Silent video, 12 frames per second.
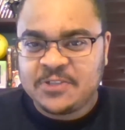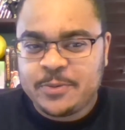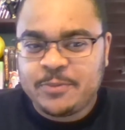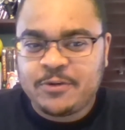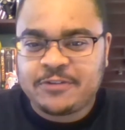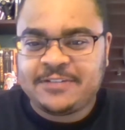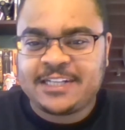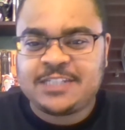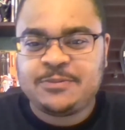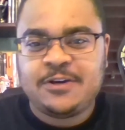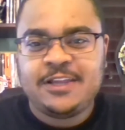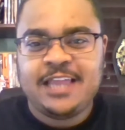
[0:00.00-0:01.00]
little bit more
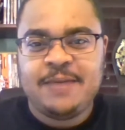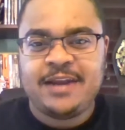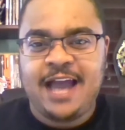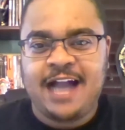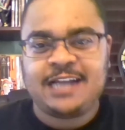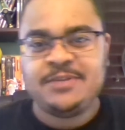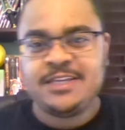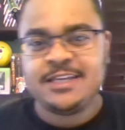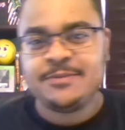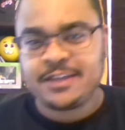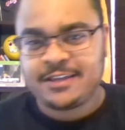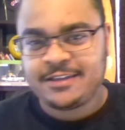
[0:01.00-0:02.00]
flexible on that monogamy
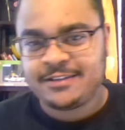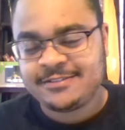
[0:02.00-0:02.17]
gimmick.